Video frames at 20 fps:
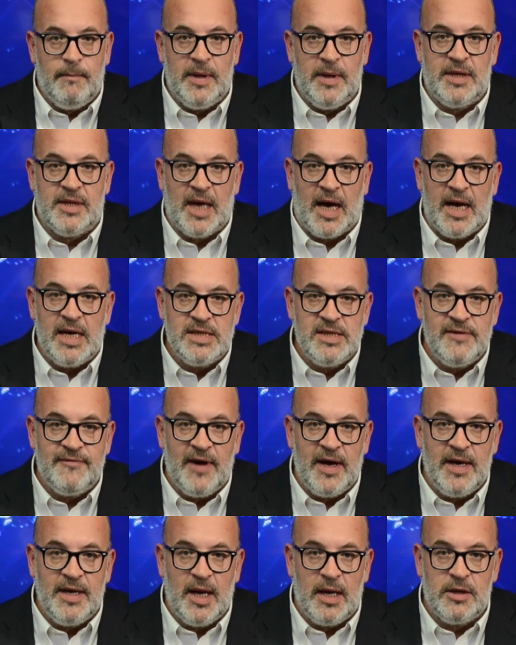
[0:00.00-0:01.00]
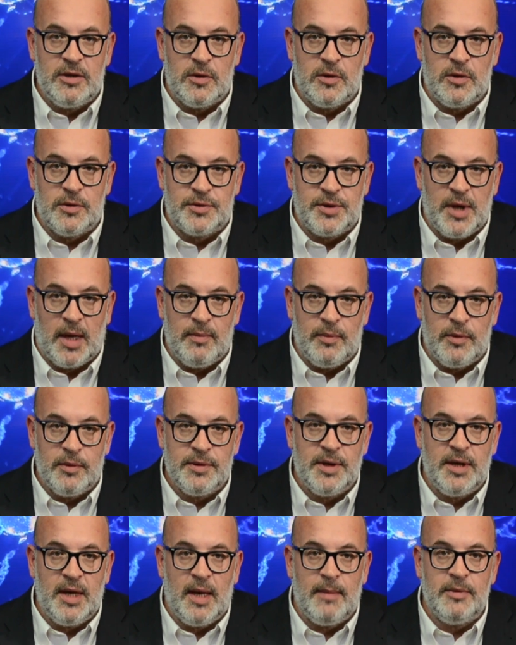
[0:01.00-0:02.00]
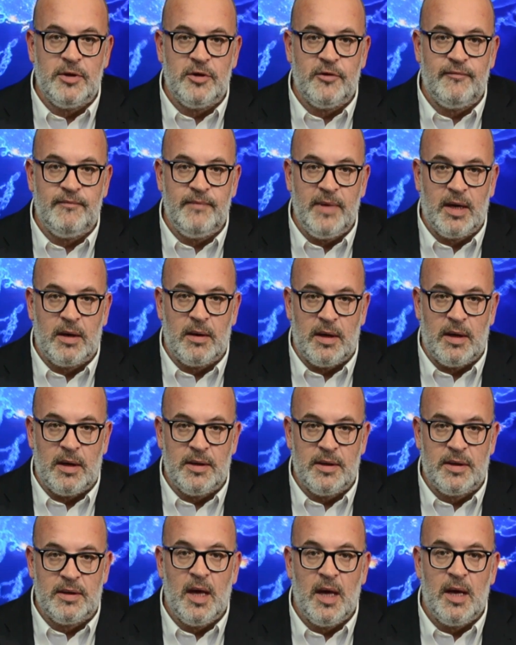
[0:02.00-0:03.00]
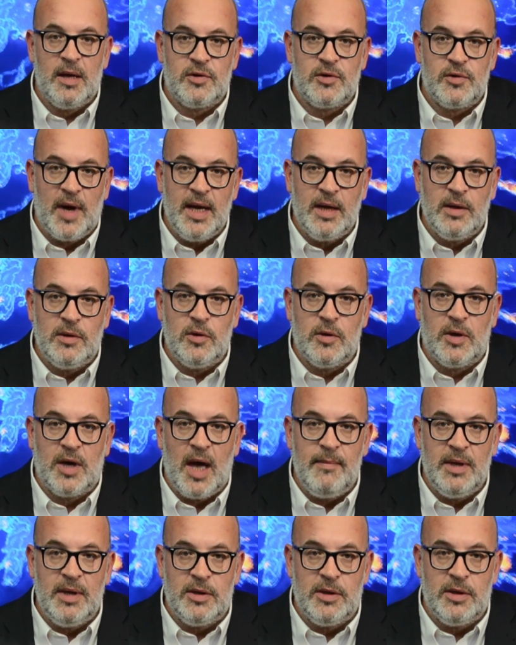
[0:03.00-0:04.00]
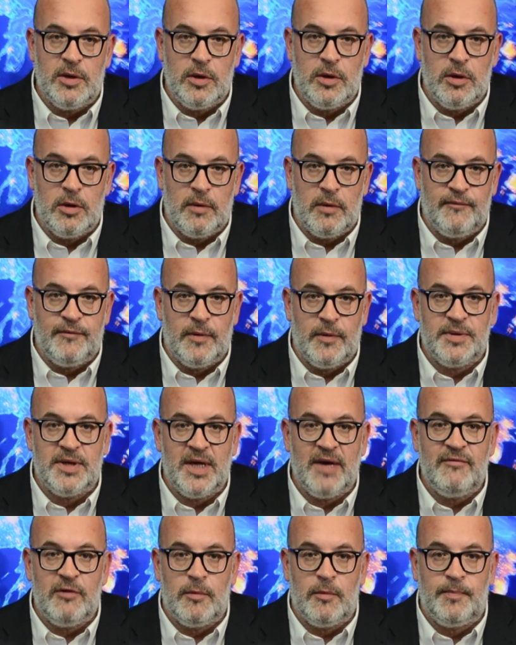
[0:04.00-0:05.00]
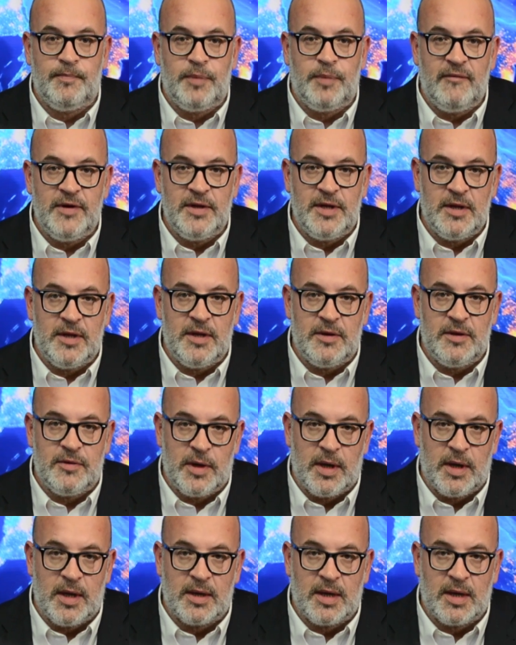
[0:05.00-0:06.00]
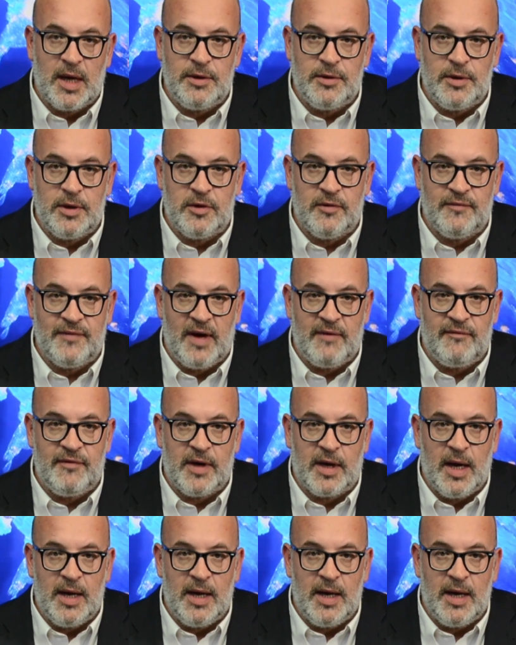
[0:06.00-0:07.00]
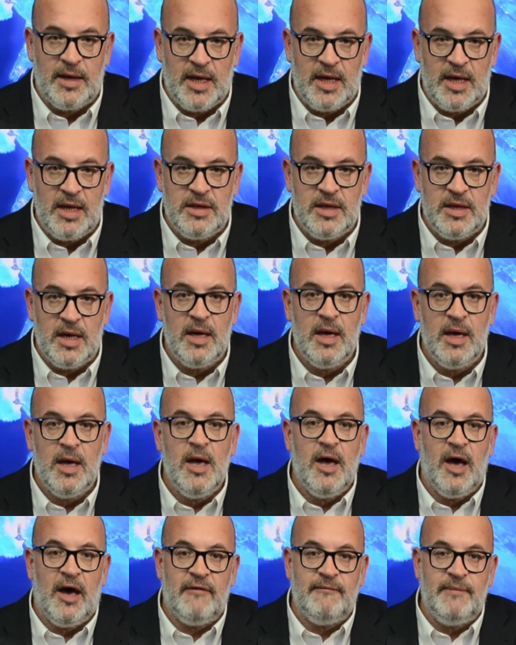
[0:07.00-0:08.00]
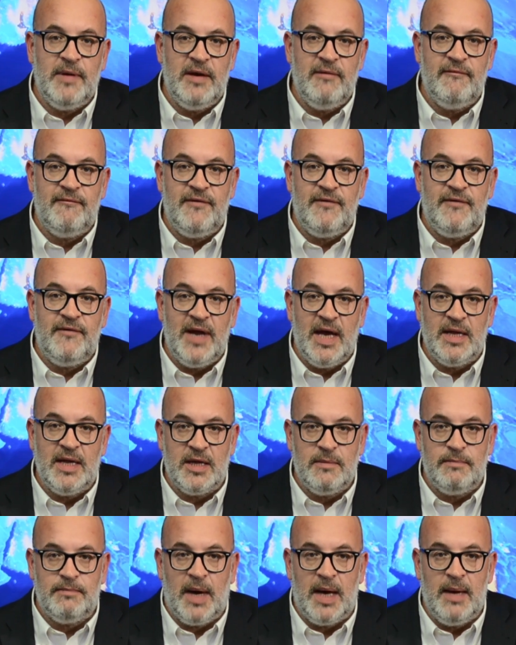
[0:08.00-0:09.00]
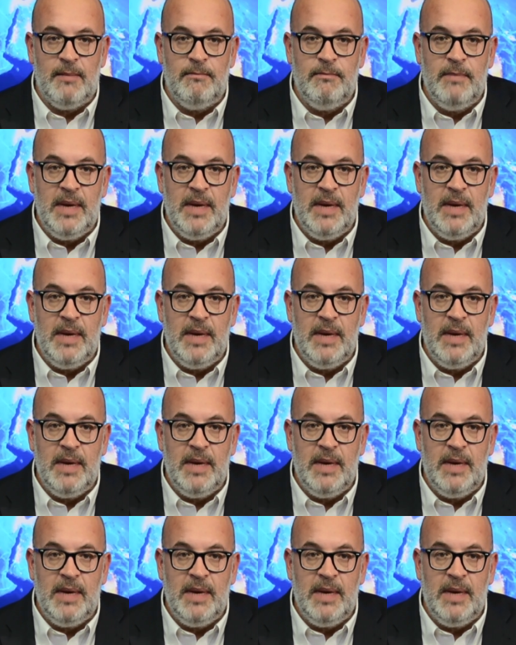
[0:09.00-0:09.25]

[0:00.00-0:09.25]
Besides the financial troubles, the numbers of migrants trying to come into Europe from several poverty-stricken countries of Africa and Asia have been inflated by